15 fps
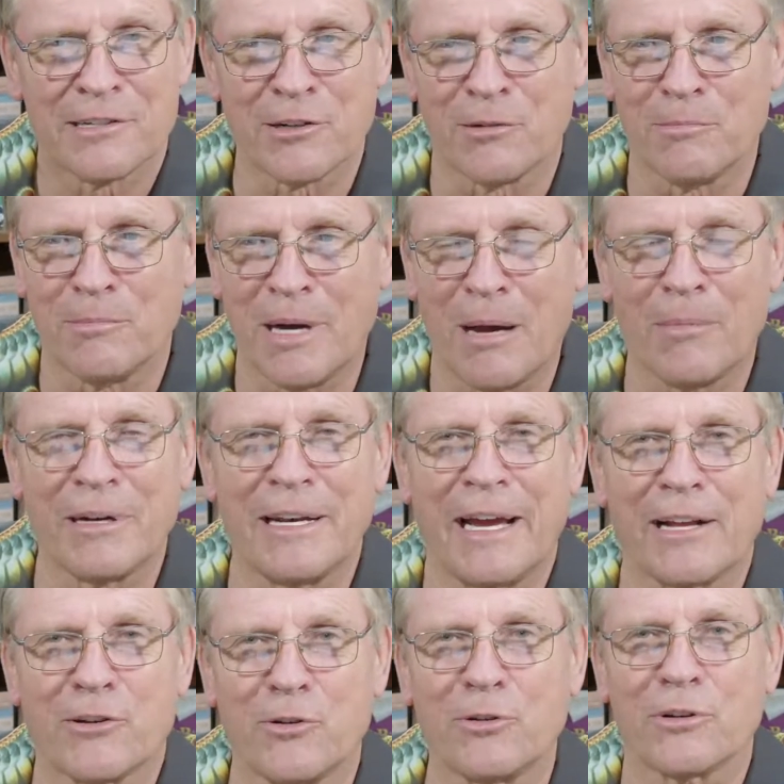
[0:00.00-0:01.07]
So mom and
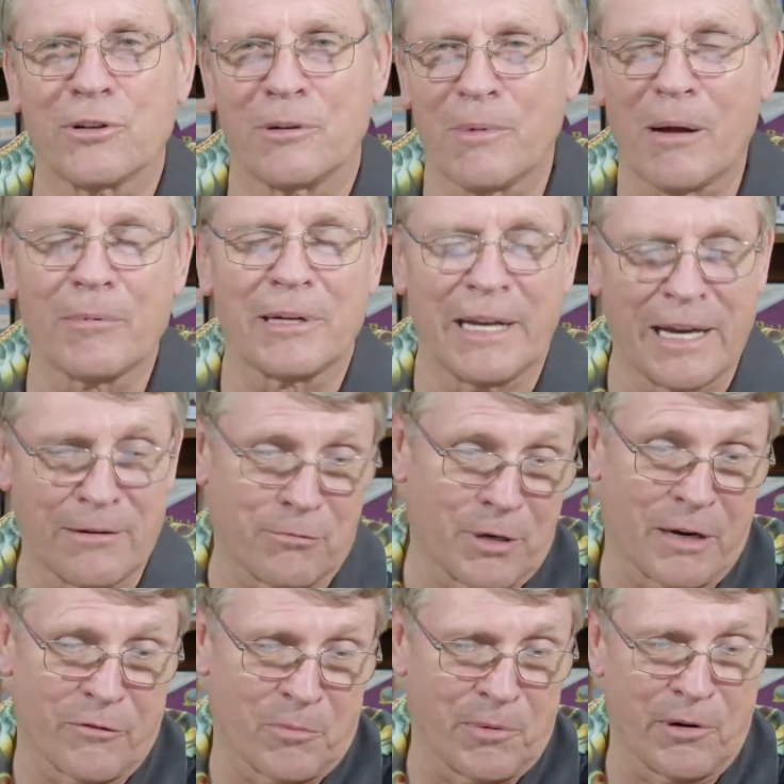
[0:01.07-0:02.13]
dad cuckoo, or mom and dad,
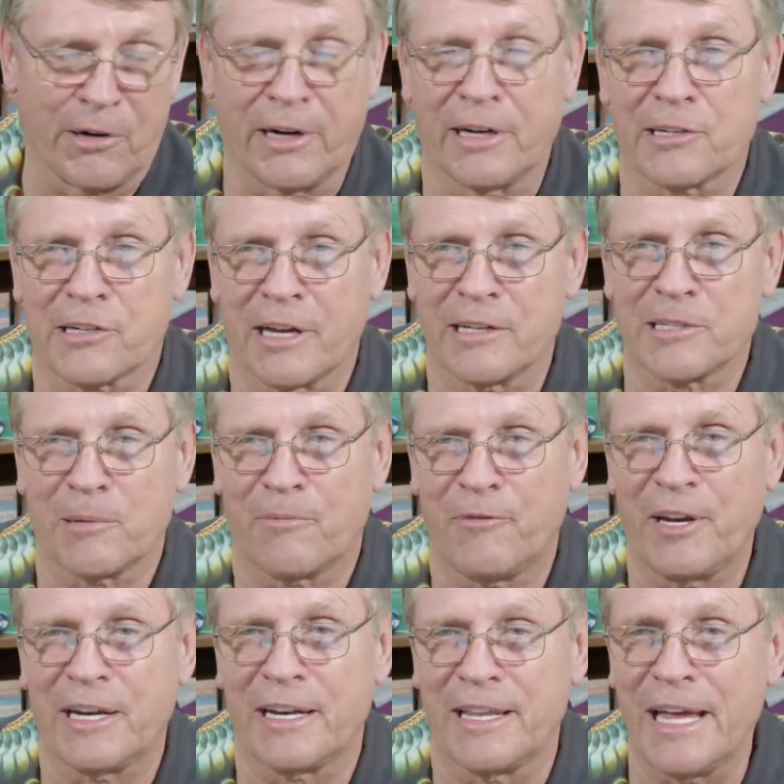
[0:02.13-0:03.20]
whatever bird it is, ends up
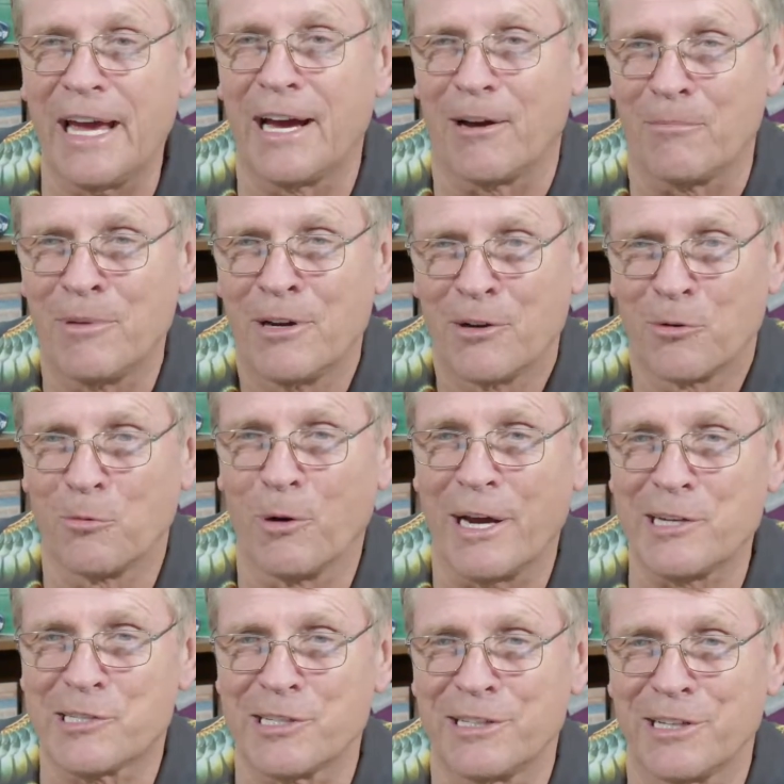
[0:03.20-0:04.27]
feeding them,
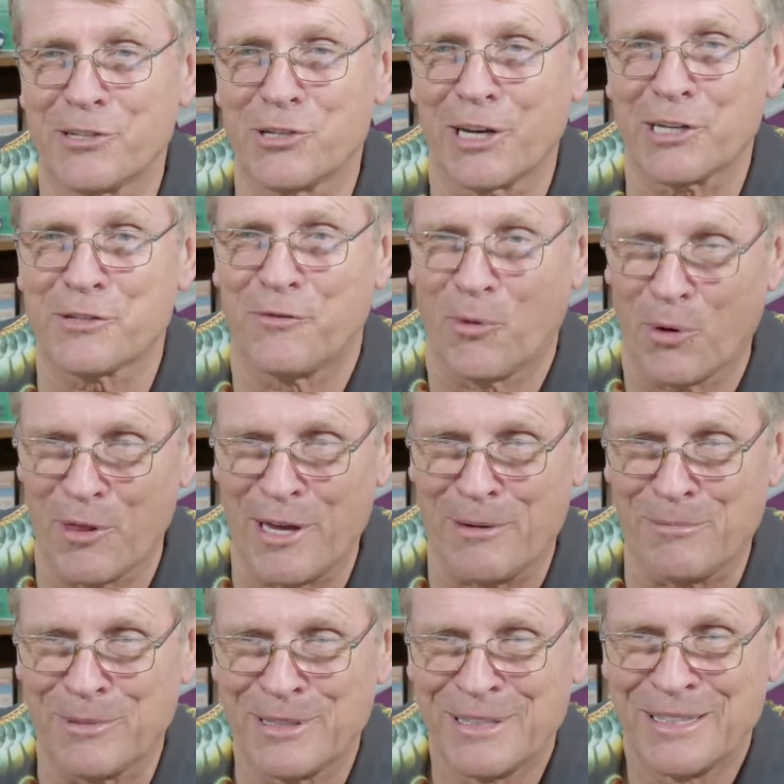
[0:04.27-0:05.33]
raising the chicks for
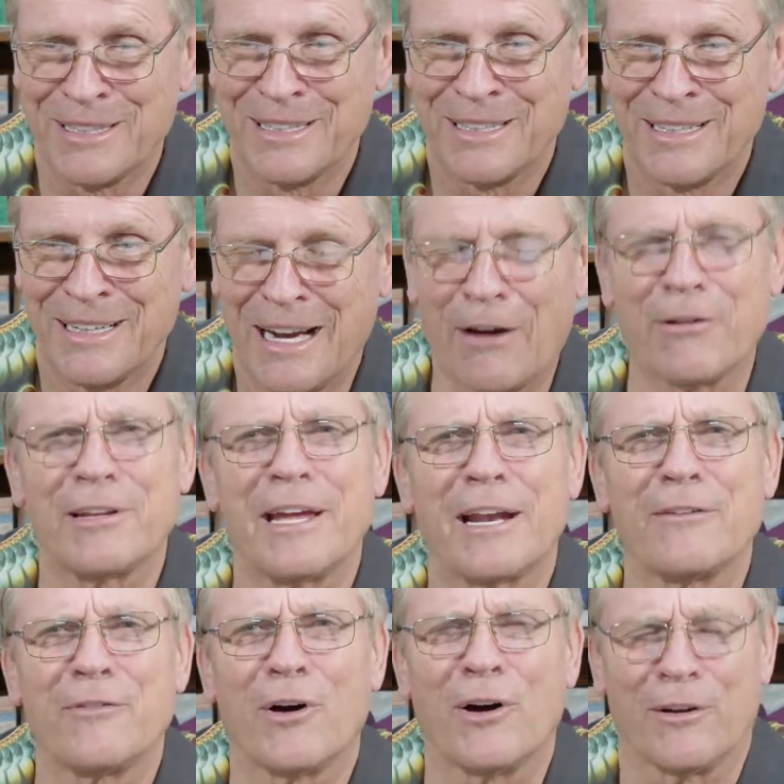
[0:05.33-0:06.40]
them. How did
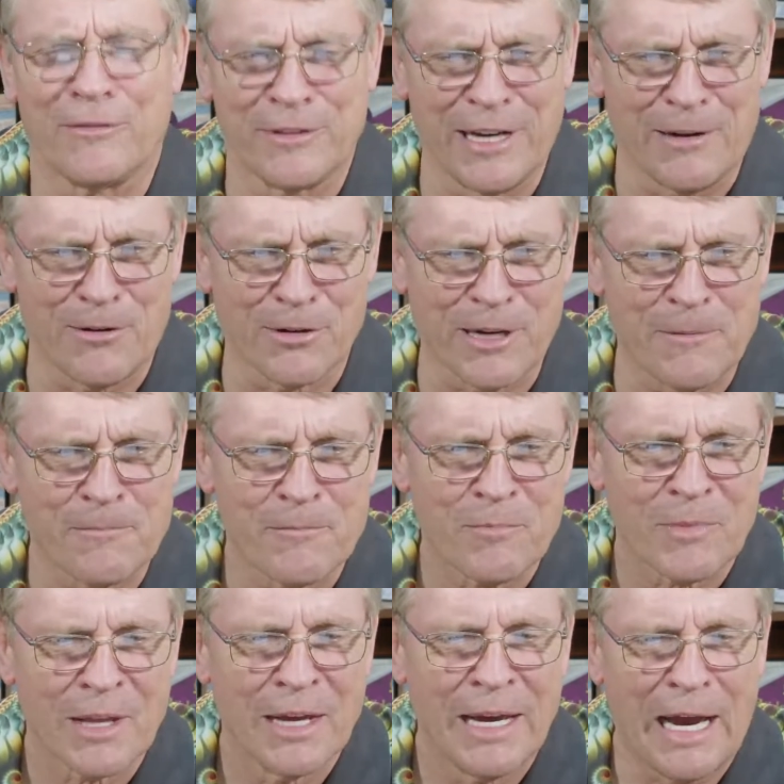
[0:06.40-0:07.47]
that evolve? Yeah, okay.
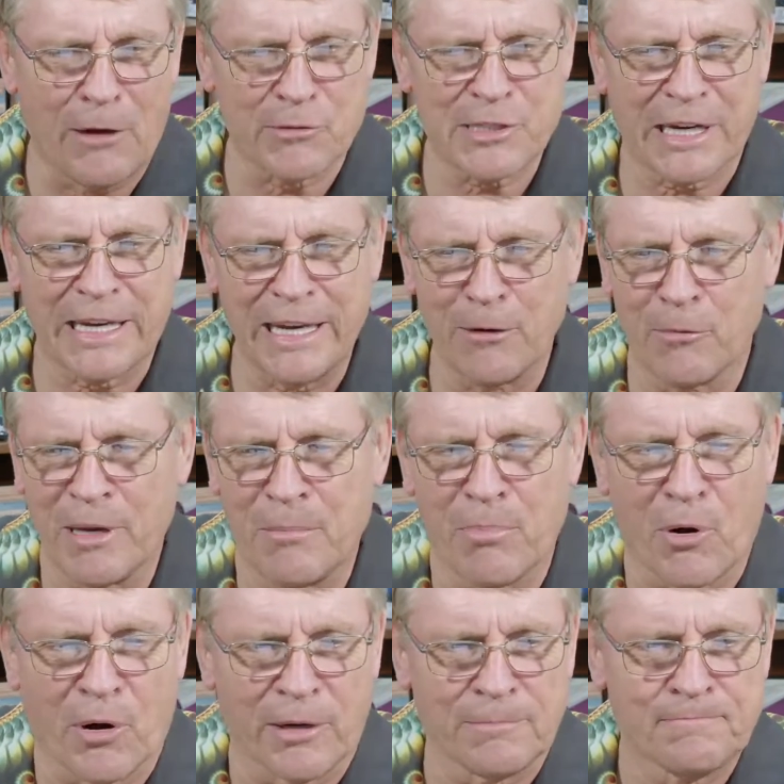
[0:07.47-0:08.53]
How is a kiwi
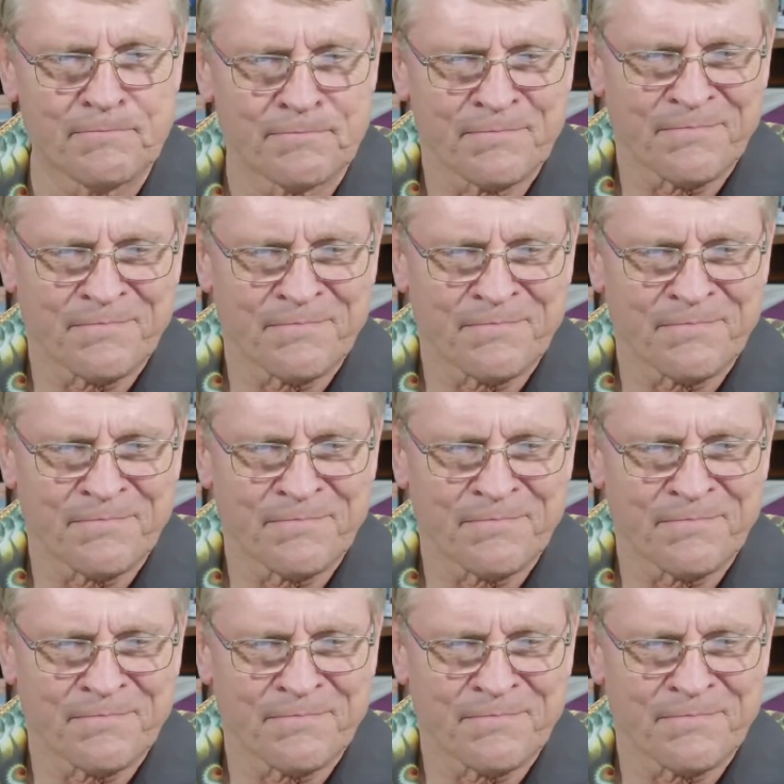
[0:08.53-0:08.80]
born?